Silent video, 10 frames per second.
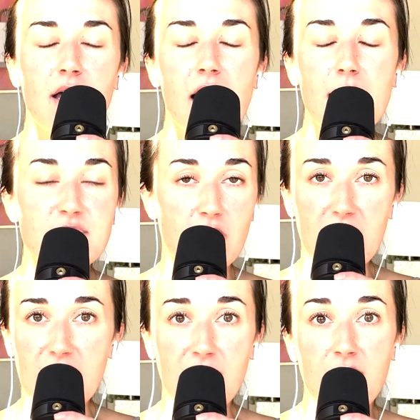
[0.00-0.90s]
I'm
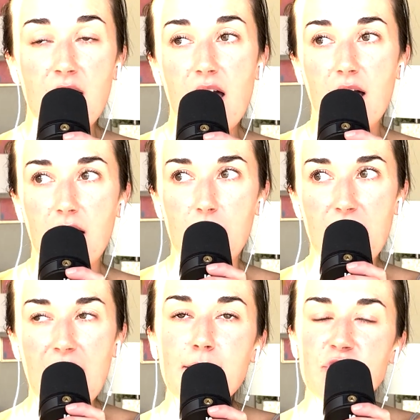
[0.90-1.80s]
sorry.
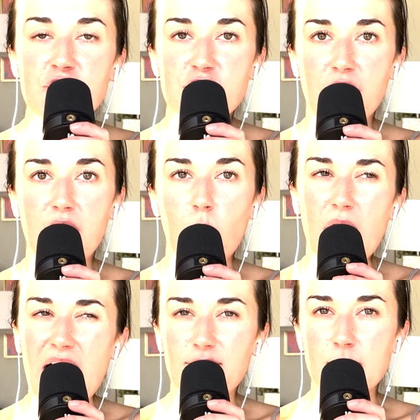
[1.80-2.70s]
I'm just sharing what
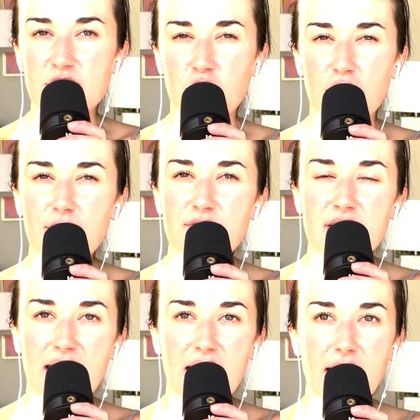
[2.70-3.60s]
I've observed
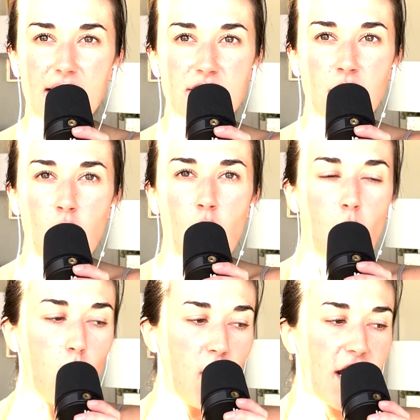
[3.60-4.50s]
and
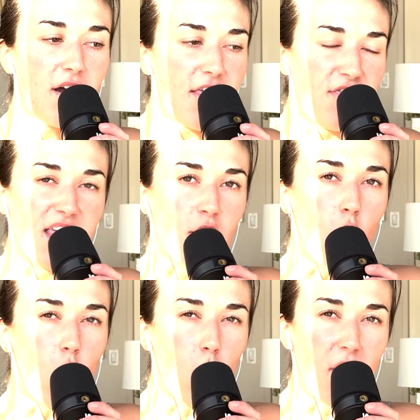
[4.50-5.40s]
where I think it
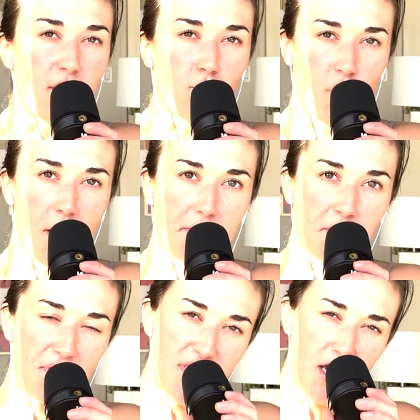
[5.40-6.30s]
all went wrong
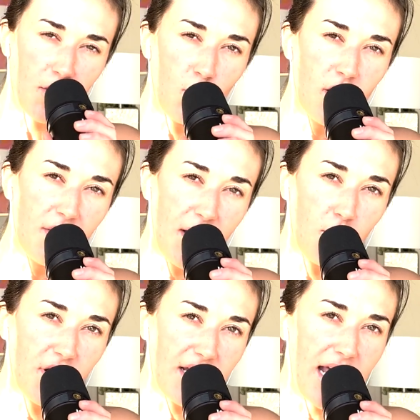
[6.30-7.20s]
with the Unwell
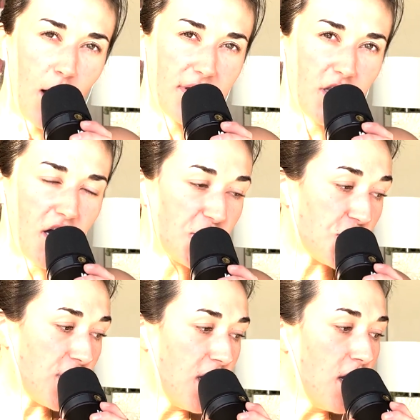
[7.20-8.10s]
network and how it
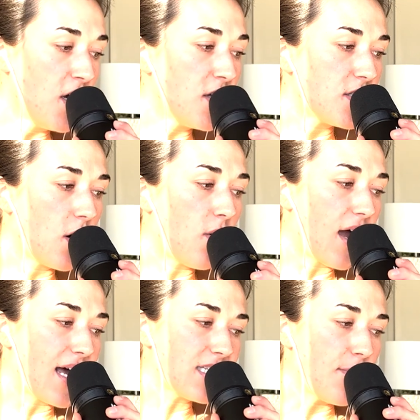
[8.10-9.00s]
launched. So
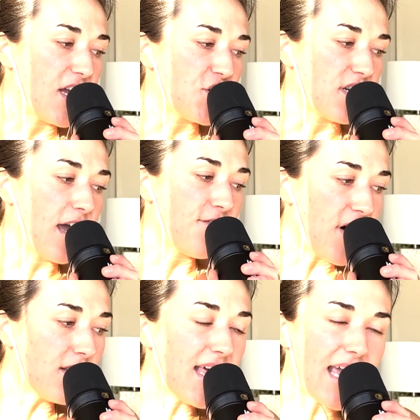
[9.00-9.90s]
as I mentioned, I
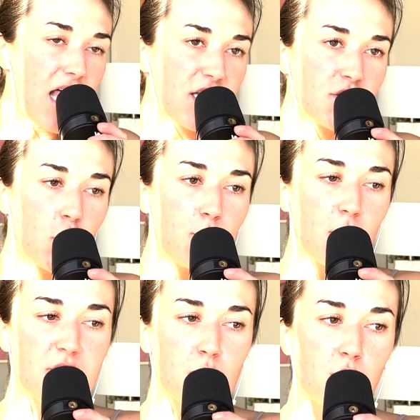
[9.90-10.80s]
felt like Alex Cooper
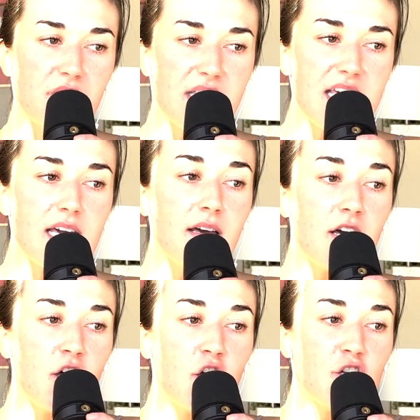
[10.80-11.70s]
was really
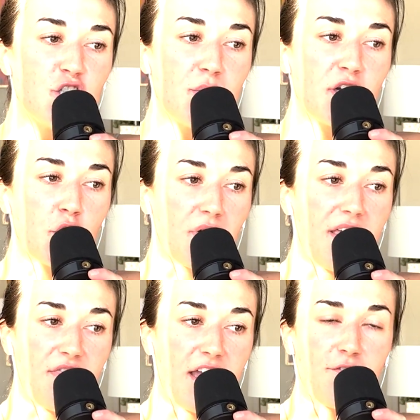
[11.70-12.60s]
doing a
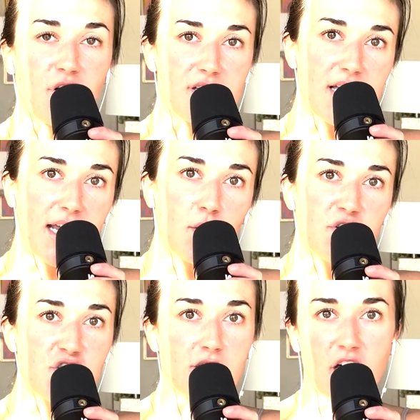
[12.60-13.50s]
great thing for a second when
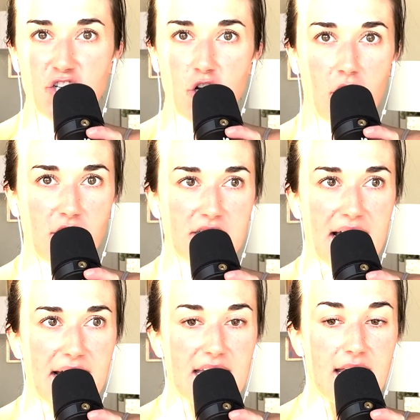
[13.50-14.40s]
she launched Call Her
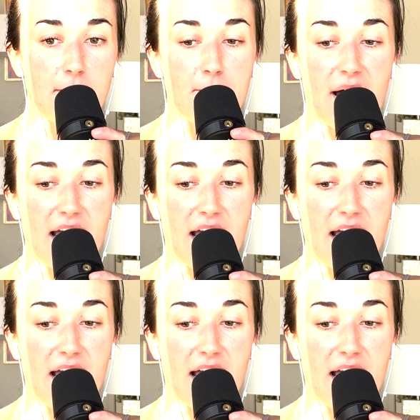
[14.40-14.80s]
Daddy